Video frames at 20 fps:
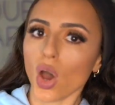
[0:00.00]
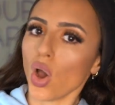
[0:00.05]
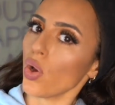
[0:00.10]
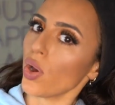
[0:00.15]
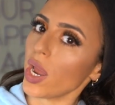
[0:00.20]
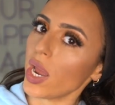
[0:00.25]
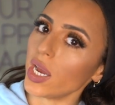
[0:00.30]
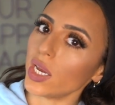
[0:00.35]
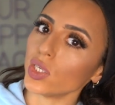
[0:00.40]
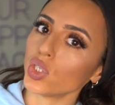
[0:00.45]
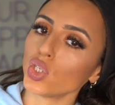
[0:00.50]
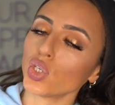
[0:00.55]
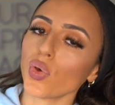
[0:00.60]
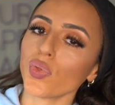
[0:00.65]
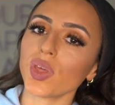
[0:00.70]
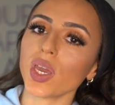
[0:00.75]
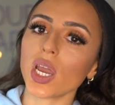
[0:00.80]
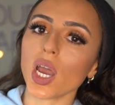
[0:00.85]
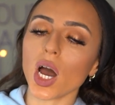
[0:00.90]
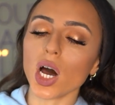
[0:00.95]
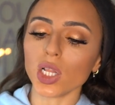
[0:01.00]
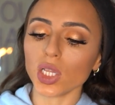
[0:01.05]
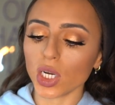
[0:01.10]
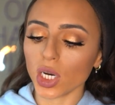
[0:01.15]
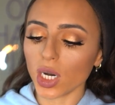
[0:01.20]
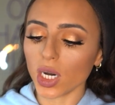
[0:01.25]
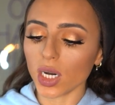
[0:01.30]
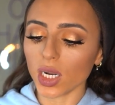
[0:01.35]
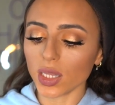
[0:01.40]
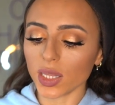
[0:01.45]
Okay, so the
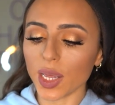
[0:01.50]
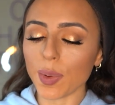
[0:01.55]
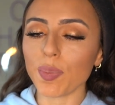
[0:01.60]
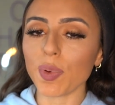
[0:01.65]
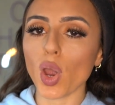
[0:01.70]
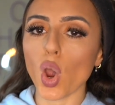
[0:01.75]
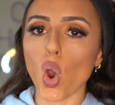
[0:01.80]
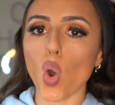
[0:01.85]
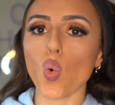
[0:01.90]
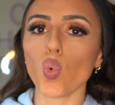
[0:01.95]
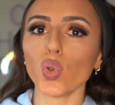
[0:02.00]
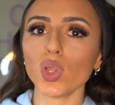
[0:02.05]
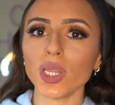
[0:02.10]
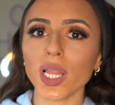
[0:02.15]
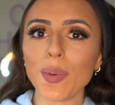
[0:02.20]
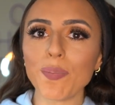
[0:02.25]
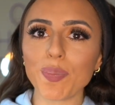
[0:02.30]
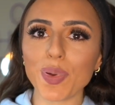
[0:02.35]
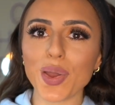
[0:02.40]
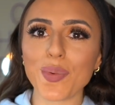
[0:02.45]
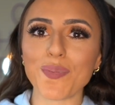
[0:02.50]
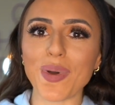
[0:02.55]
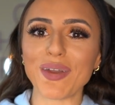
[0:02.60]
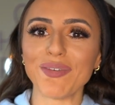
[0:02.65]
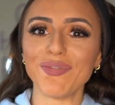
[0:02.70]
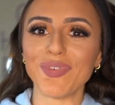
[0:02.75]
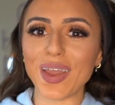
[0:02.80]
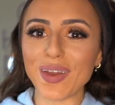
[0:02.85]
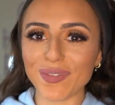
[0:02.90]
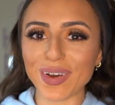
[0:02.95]
color my
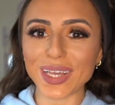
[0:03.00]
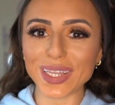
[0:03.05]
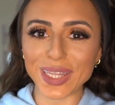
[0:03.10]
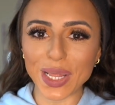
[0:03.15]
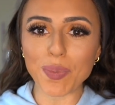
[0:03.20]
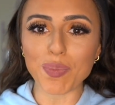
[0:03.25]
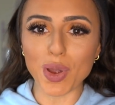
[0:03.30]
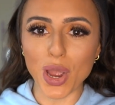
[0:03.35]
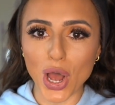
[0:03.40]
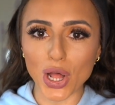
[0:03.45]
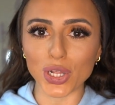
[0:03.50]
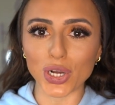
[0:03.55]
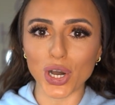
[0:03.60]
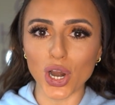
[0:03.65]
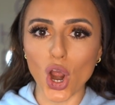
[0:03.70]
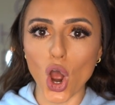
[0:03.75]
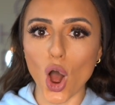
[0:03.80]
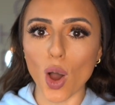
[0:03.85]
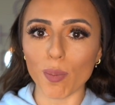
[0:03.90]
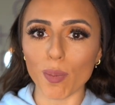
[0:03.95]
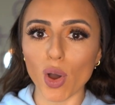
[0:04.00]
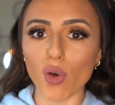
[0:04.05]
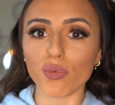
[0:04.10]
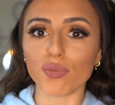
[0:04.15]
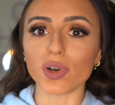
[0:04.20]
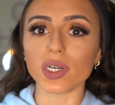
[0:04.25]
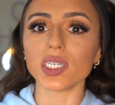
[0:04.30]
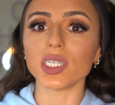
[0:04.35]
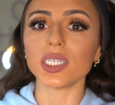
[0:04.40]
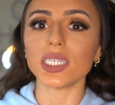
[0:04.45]
favorite lip color combo
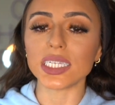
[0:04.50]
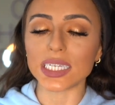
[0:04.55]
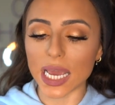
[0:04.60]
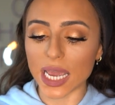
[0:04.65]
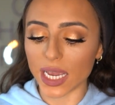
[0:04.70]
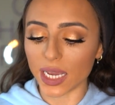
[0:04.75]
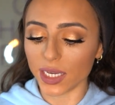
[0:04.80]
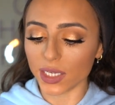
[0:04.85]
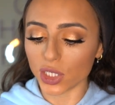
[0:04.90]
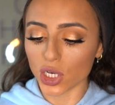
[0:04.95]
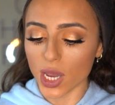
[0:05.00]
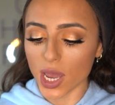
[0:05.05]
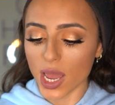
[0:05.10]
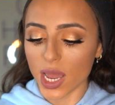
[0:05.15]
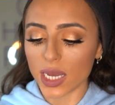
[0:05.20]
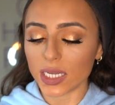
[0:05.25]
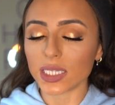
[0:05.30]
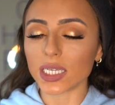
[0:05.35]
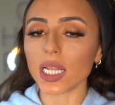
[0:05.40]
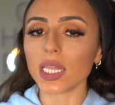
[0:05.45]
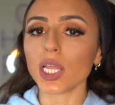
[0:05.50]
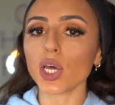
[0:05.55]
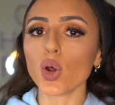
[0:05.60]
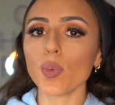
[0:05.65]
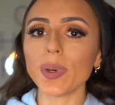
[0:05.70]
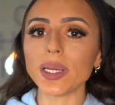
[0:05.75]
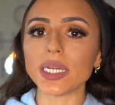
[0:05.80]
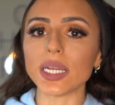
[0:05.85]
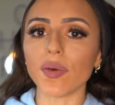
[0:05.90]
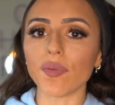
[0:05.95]
for stage. It's a little
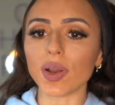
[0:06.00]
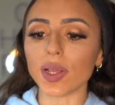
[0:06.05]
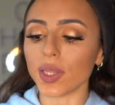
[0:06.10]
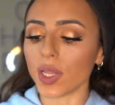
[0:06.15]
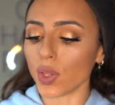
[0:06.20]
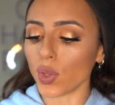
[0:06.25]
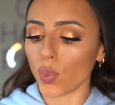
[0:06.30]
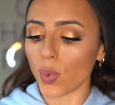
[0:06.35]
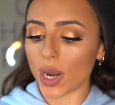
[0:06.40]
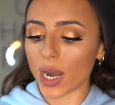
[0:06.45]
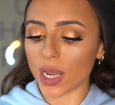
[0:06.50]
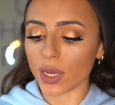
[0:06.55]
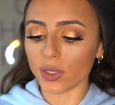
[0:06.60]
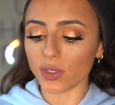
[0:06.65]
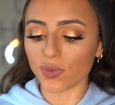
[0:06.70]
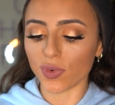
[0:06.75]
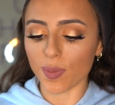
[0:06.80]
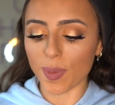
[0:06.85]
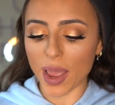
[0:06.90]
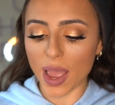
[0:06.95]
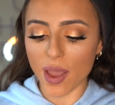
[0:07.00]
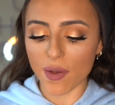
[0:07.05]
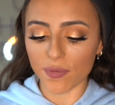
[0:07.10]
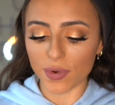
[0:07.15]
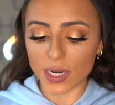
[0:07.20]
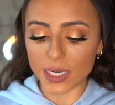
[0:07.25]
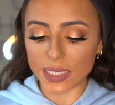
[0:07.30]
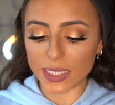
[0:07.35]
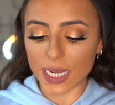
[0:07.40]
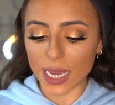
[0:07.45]
bit different than the one I use for my
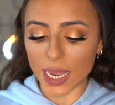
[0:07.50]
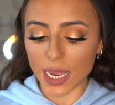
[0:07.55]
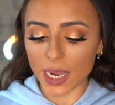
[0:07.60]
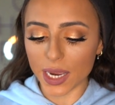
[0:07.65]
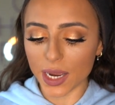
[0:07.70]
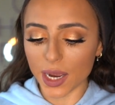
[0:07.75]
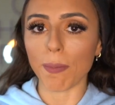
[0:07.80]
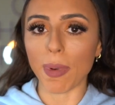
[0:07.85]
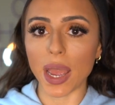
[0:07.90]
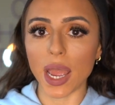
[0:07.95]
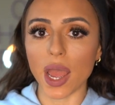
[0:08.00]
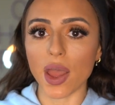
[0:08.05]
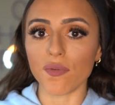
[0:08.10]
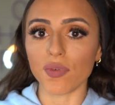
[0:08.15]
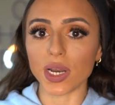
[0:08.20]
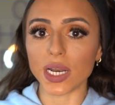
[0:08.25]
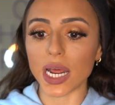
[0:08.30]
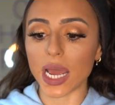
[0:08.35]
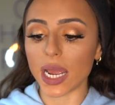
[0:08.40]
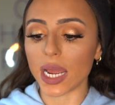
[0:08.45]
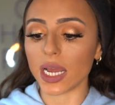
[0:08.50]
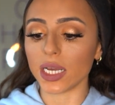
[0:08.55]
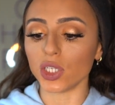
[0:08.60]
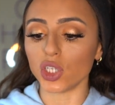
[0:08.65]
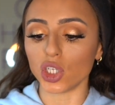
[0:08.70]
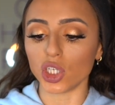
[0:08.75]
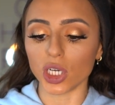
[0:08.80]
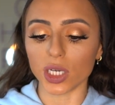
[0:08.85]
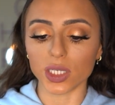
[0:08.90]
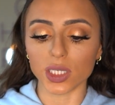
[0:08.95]
everyday. My everyday
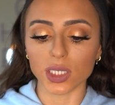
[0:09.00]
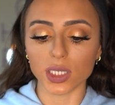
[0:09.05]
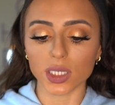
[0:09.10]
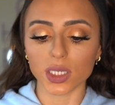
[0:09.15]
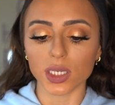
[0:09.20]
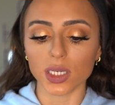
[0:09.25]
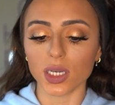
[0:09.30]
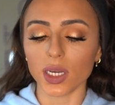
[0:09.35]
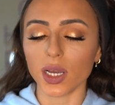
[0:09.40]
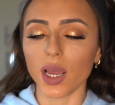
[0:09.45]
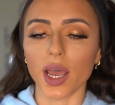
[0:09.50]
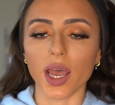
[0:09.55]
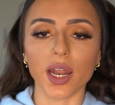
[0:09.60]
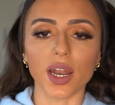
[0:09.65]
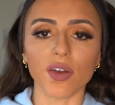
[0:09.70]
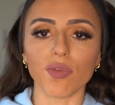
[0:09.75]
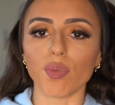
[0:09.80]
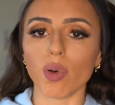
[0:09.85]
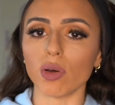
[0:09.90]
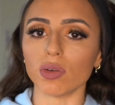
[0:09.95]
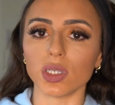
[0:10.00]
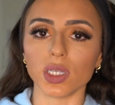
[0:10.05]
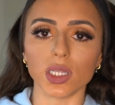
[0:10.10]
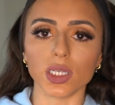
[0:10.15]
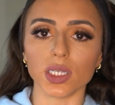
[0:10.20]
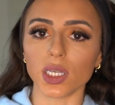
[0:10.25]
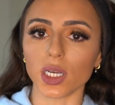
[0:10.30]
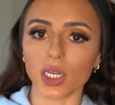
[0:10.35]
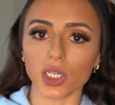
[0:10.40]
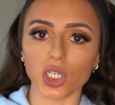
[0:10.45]
is just, and I've posted
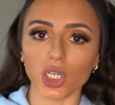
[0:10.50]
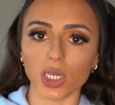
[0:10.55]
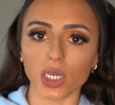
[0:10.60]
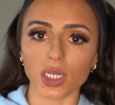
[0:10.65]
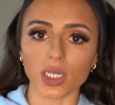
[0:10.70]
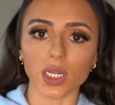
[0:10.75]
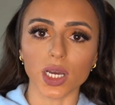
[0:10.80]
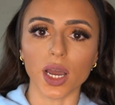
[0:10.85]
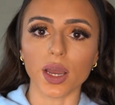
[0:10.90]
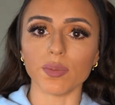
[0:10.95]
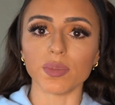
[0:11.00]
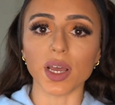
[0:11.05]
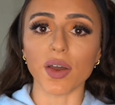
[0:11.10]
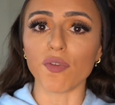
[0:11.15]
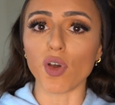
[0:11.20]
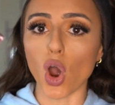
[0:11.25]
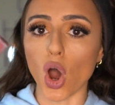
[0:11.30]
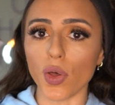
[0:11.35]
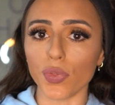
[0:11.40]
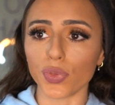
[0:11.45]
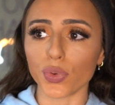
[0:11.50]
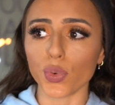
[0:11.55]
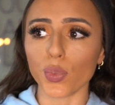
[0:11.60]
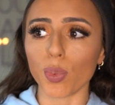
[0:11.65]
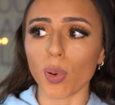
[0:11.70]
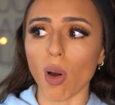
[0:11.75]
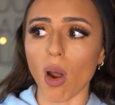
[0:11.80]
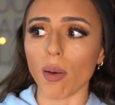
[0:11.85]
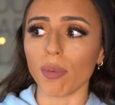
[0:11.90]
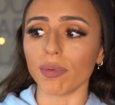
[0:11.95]
this like a jillion times, I've gone through
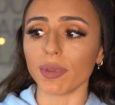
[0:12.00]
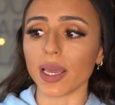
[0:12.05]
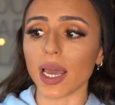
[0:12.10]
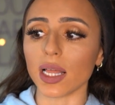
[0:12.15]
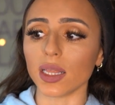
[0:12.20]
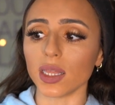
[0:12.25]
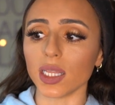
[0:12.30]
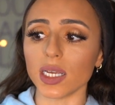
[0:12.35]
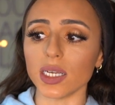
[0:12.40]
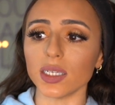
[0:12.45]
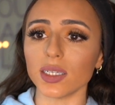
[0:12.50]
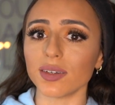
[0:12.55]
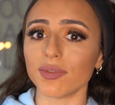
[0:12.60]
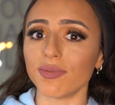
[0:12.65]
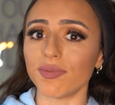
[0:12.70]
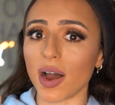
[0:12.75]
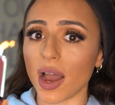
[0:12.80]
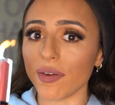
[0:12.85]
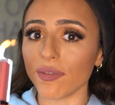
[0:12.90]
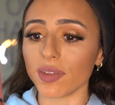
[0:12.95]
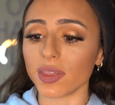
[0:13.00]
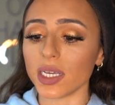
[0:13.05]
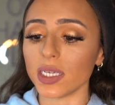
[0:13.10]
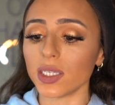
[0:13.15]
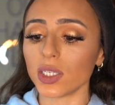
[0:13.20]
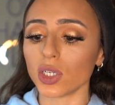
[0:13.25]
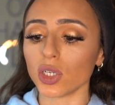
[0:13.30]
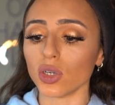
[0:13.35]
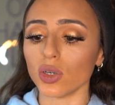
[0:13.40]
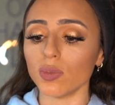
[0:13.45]
probably at least 5 of
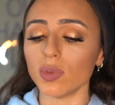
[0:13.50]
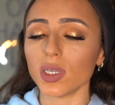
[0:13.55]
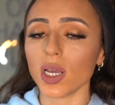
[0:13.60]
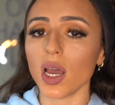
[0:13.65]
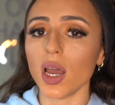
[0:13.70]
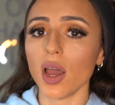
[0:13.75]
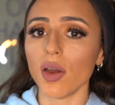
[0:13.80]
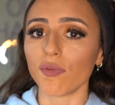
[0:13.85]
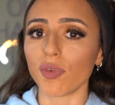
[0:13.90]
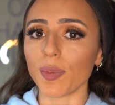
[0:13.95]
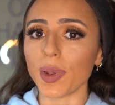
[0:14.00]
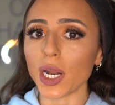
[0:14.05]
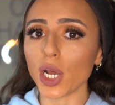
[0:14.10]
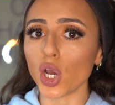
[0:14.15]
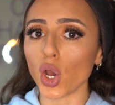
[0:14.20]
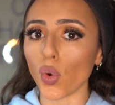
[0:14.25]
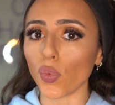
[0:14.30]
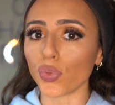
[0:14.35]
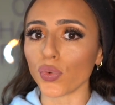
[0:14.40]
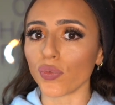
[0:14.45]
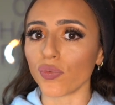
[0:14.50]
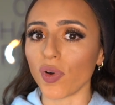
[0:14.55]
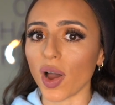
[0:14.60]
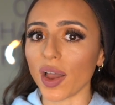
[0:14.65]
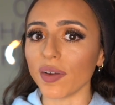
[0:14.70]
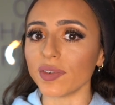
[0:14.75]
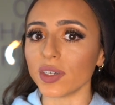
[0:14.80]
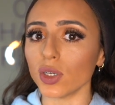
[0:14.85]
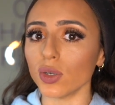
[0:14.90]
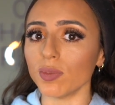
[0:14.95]
these tubes. For me to go through
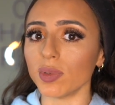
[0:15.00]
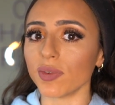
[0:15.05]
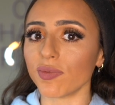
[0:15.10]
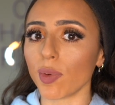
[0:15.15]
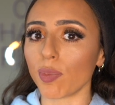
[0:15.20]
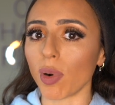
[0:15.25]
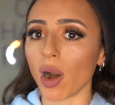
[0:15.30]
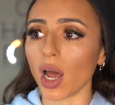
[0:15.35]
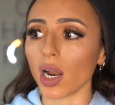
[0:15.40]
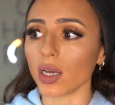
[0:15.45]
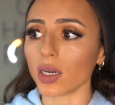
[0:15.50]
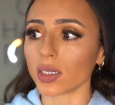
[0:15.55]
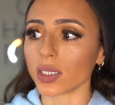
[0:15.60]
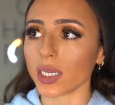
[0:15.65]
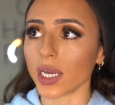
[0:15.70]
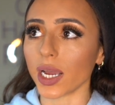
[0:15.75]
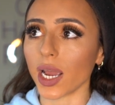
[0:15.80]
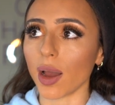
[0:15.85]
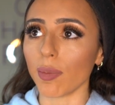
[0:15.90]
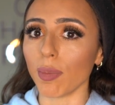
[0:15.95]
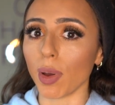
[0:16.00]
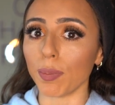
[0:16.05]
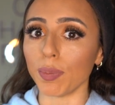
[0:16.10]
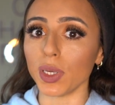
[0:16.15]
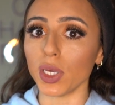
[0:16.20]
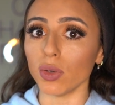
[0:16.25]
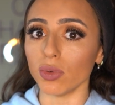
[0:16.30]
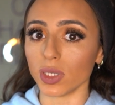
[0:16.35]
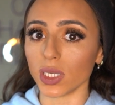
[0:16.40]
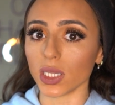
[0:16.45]
5 tubes of a product, like I'm
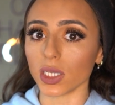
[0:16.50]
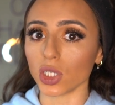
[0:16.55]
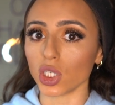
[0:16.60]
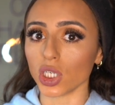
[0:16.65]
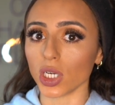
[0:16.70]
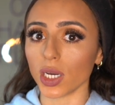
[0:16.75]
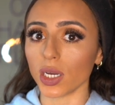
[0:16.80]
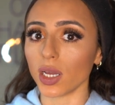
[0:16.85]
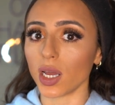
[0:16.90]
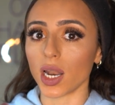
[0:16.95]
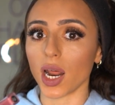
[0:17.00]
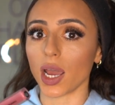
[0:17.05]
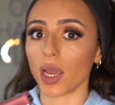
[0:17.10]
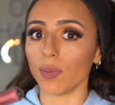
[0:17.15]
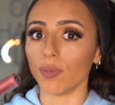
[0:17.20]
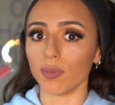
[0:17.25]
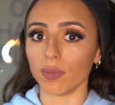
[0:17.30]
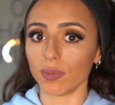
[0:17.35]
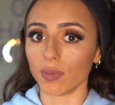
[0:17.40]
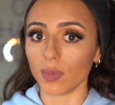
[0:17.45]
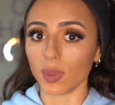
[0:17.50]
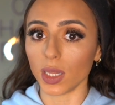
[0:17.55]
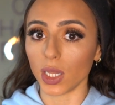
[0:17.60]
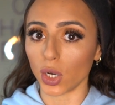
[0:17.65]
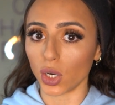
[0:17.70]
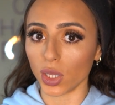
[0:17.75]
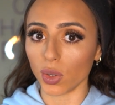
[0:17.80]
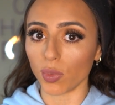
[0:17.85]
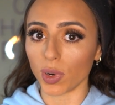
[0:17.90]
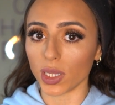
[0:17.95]
abusing this shit, and I
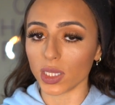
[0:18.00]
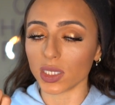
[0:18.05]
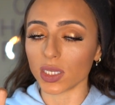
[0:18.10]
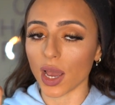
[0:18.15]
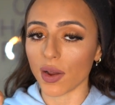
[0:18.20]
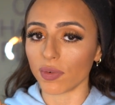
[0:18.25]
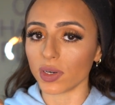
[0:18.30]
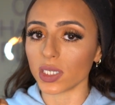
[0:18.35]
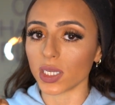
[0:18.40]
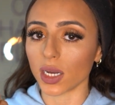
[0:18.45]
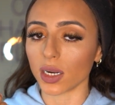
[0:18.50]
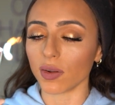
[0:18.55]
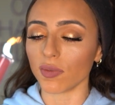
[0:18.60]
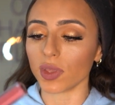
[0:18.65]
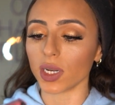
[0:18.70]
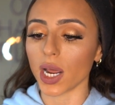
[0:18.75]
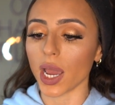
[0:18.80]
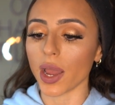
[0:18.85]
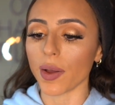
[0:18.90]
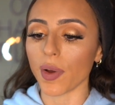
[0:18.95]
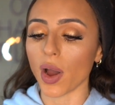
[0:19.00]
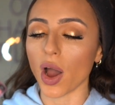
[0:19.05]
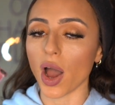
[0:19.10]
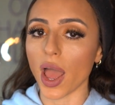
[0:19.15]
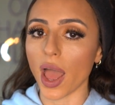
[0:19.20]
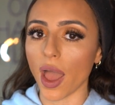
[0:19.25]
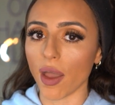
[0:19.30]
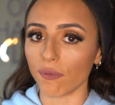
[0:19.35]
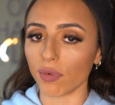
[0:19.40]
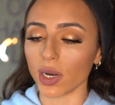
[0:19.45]
literally wear this every second of the day,
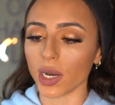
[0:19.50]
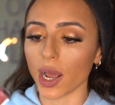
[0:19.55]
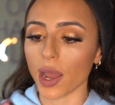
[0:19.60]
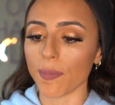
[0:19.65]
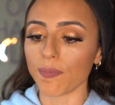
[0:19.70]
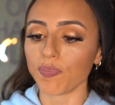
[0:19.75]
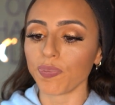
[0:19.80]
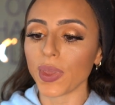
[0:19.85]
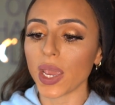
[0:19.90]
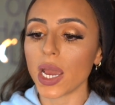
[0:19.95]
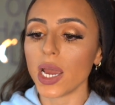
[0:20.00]
every day.